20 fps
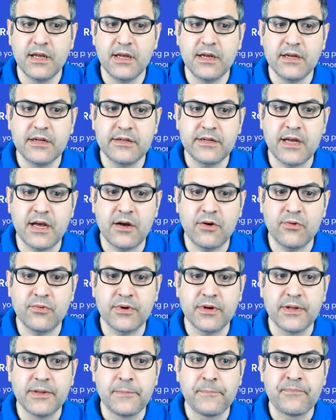Now,
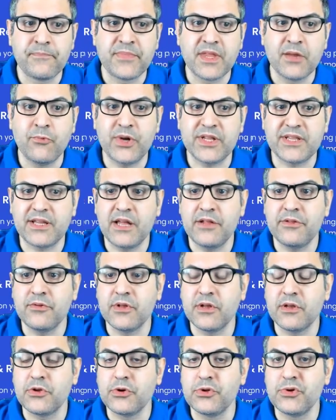what can
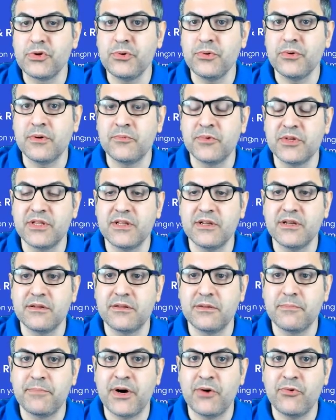you do with
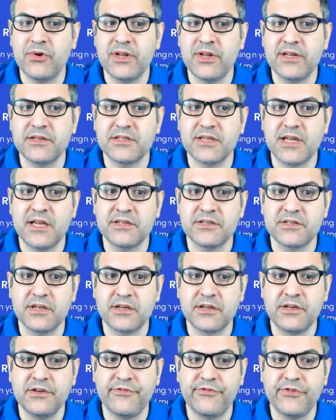the PowerLinks as a
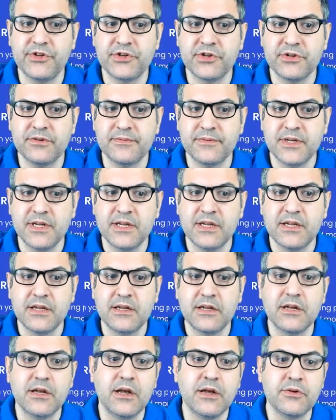key feature?
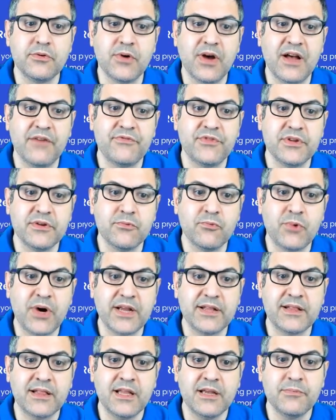You have the
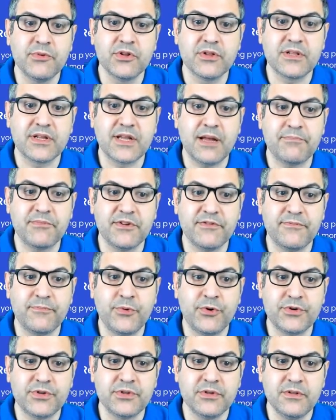white labeled captive
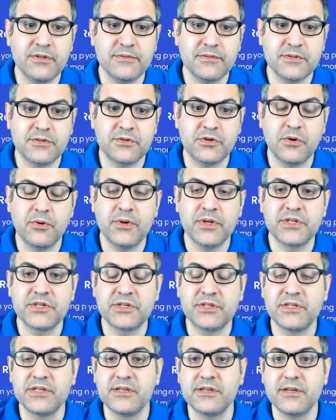portal. So
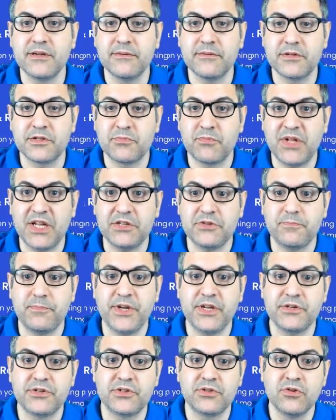it's the splash
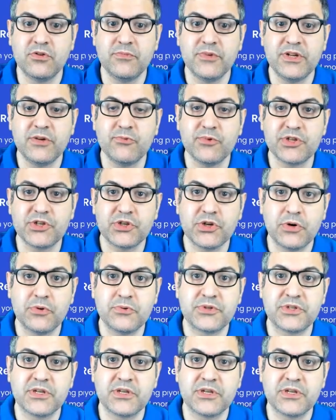page normally which shows